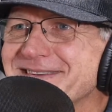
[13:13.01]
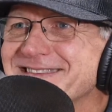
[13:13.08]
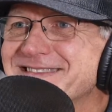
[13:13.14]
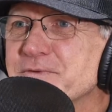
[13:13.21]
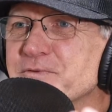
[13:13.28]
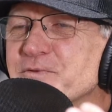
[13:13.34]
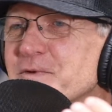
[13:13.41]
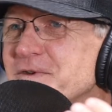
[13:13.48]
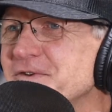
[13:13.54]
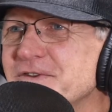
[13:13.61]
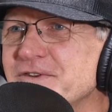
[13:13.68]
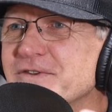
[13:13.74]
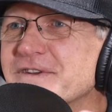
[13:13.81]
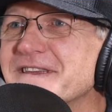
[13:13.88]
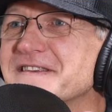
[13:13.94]
He says, well,
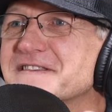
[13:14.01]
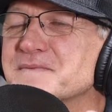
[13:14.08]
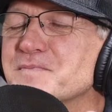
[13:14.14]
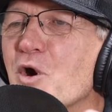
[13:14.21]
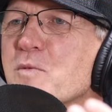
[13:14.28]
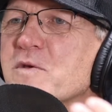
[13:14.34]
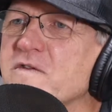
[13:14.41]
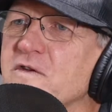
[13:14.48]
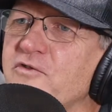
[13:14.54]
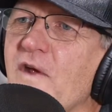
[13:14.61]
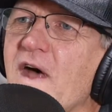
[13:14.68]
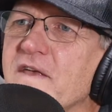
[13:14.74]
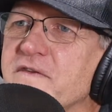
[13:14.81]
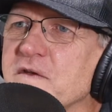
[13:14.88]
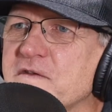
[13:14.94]
you're going to need some armor. So he
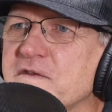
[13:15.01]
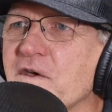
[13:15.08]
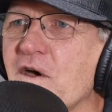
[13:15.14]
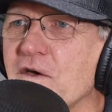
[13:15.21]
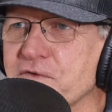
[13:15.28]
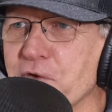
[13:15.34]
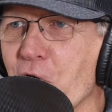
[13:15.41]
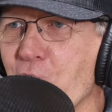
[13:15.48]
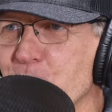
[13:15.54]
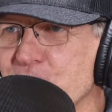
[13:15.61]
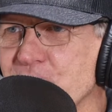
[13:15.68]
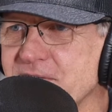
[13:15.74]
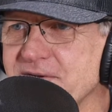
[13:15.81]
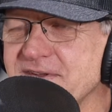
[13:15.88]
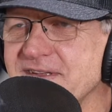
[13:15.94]
tries on Saul's
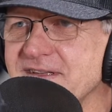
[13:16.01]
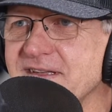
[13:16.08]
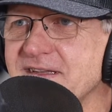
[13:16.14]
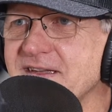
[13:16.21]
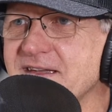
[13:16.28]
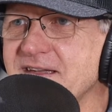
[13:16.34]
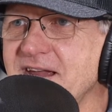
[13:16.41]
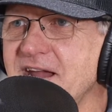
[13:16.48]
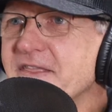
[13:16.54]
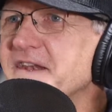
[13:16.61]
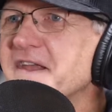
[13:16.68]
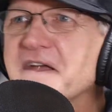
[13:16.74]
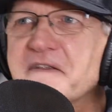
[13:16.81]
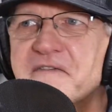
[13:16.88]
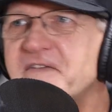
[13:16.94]
armor, and it
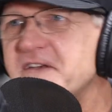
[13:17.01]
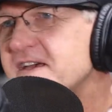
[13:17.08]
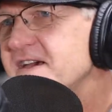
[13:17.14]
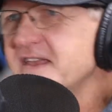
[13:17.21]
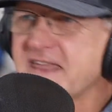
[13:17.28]
doesn't fit.